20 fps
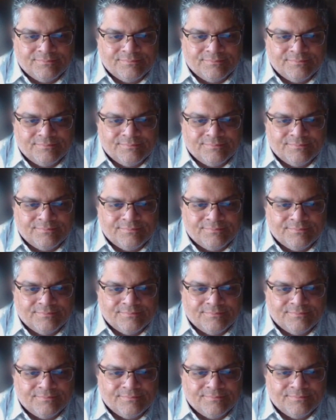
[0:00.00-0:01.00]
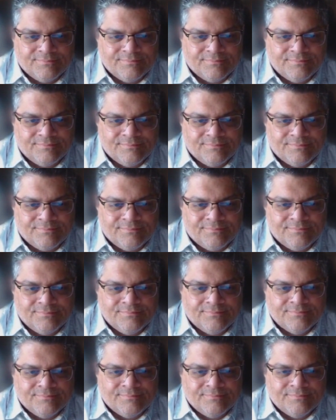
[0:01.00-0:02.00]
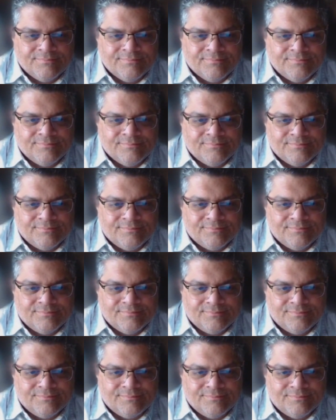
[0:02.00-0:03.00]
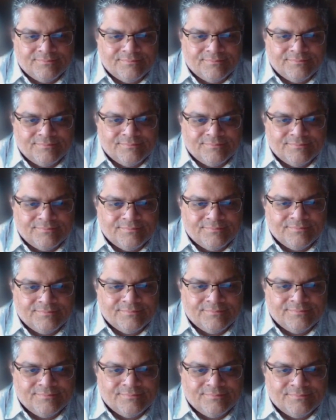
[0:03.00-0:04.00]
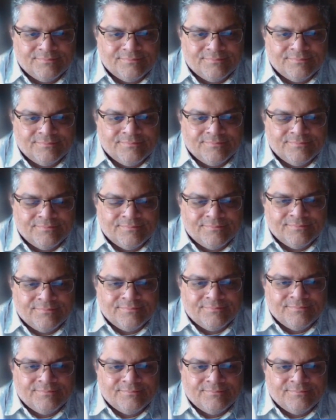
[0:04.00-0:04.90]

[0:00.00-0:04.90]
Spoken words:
No words are spoken by the person on screen.